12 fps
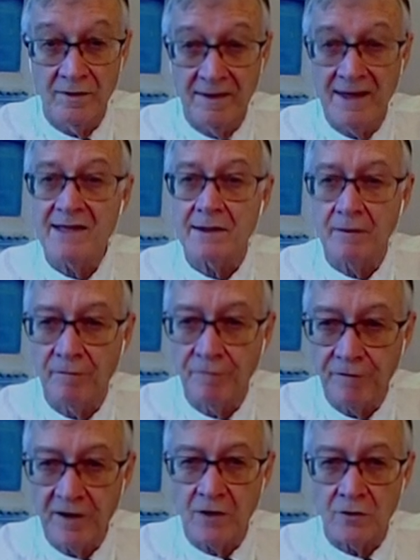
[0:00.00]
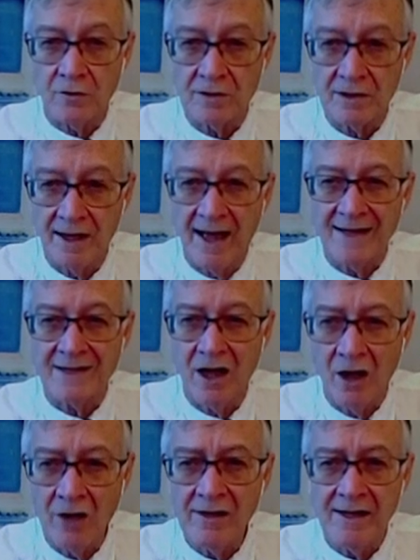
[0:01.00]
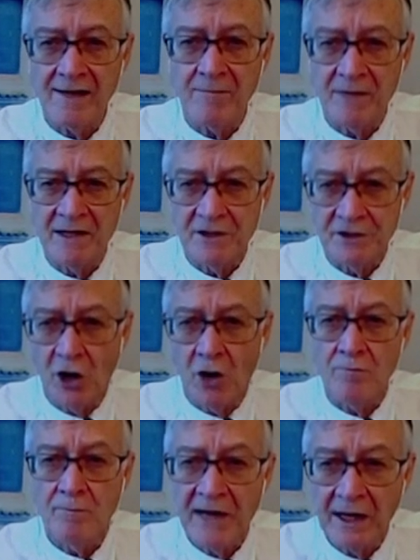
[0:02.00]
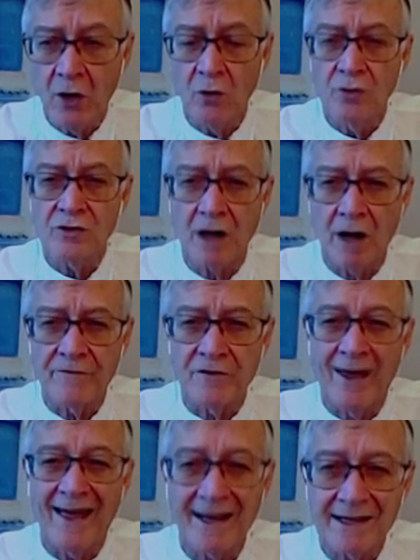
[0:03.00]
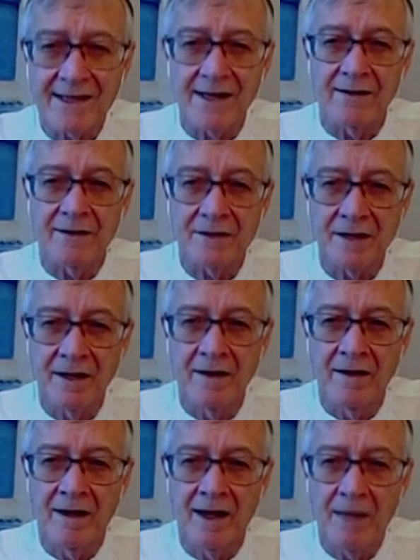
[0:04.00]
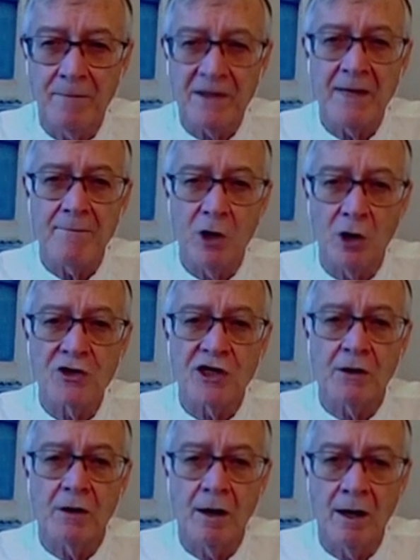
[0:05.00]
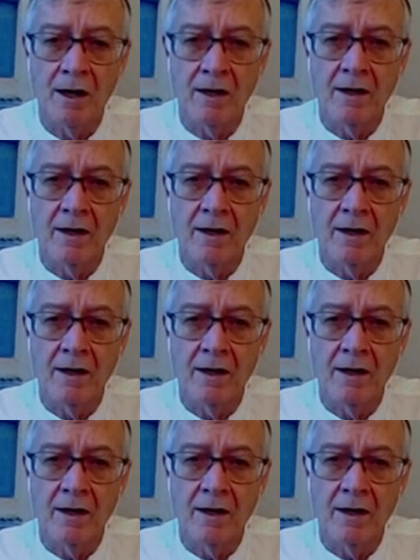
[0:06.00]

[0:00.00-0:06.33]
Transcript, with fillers: These figures has only been done because of the excellent epidemiological